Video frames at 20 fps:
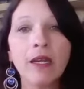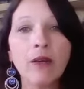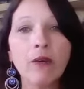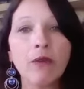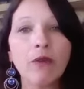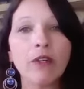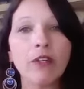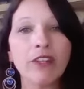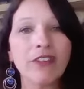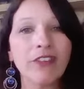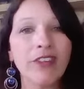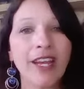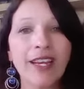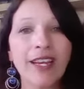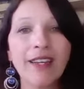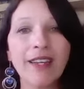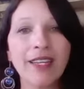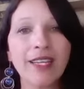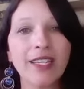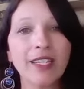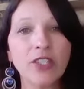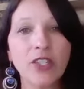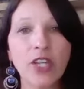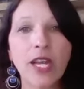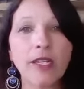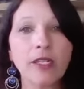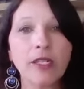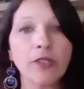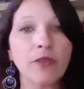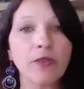Well, you're not going to get
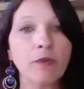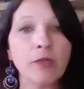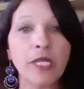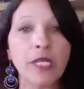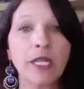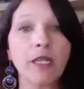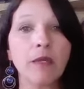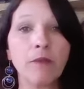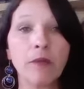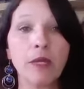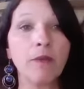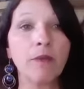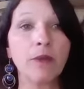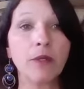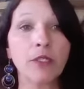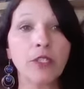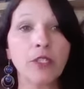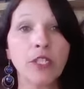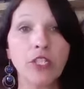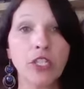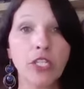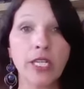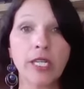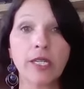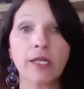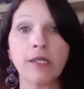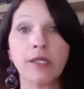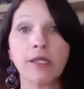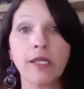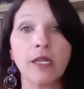checks from sending people to G
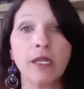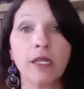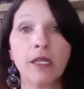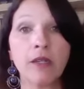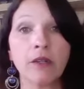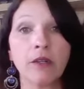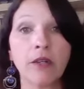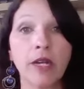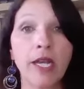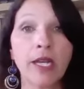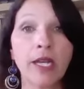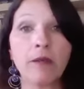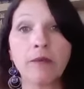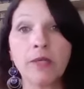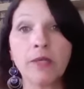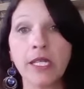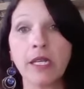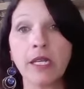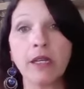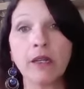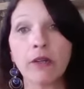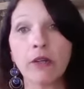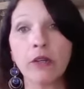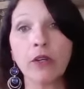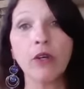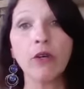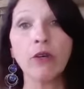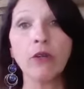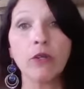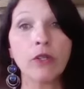N C or A M C or
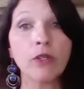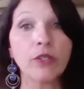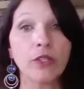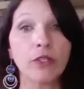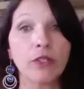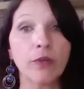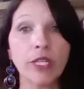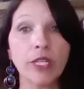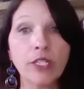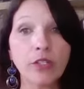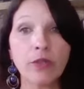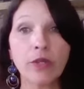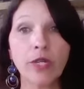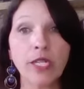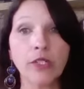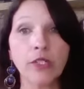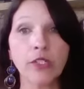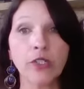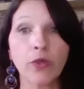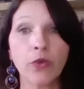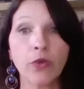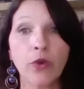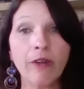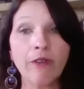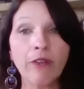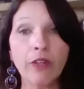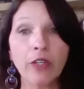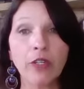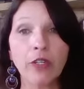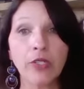Kohl's or restaurants or
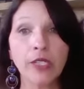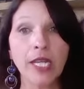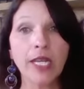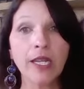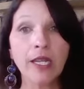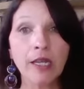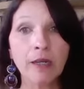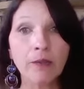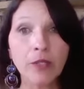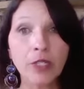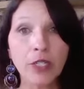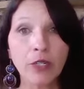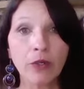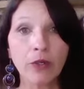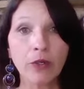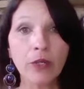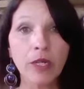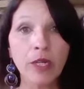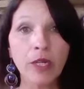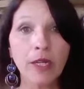wherever you're sending them to.